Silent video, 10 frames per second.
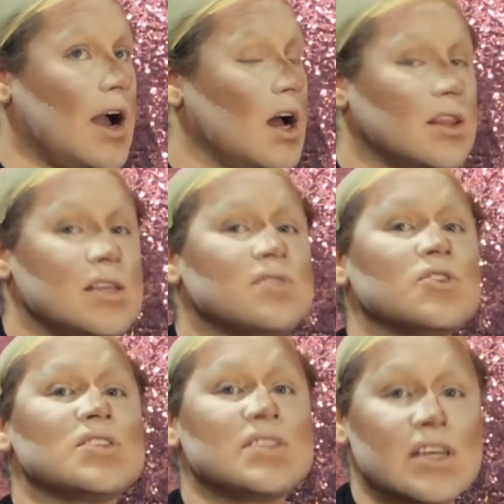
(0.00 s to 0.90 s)
I got this
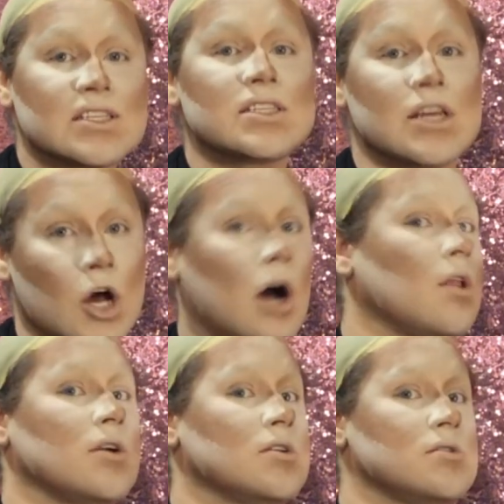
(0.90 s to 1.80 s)
for
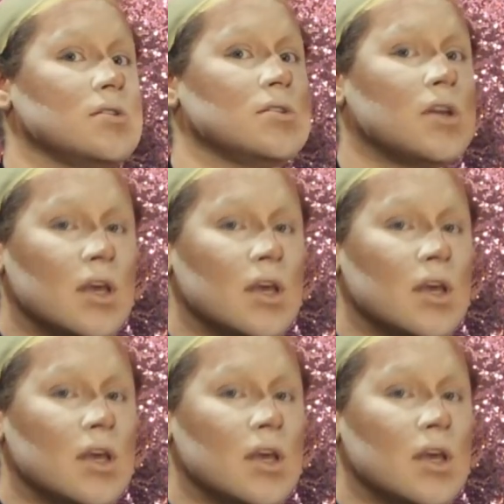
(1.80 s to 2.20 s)
$60.